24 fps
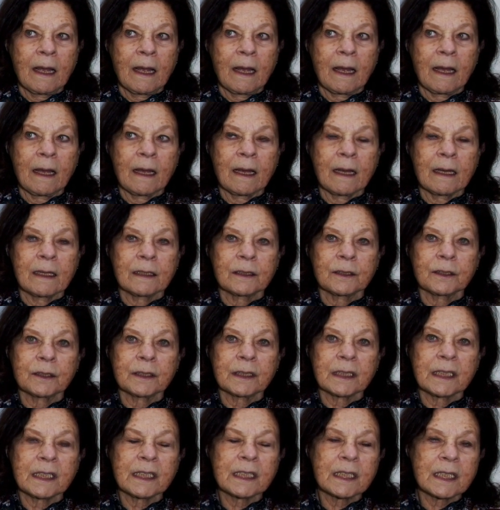
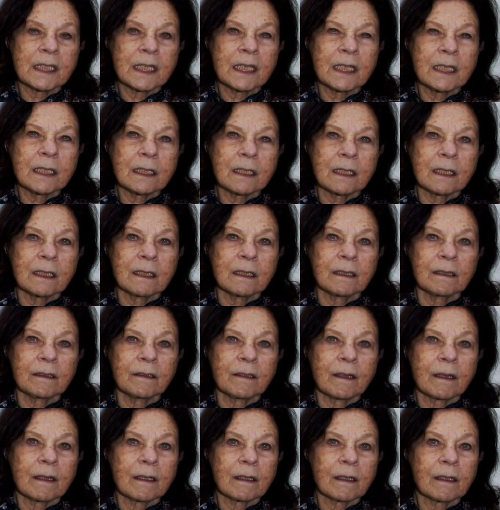And it's easy to
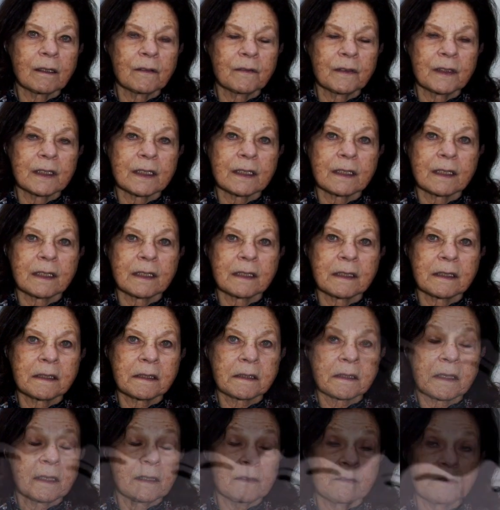think of this as
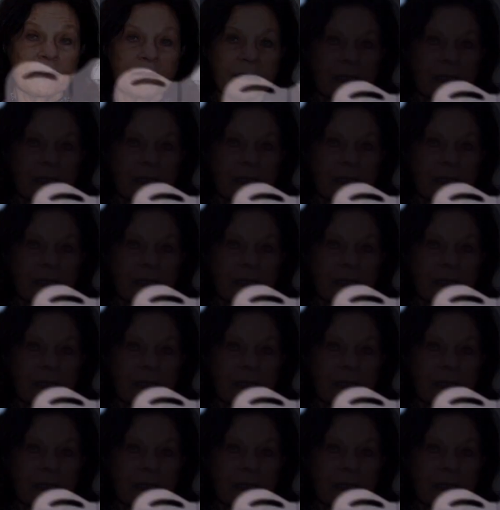kind of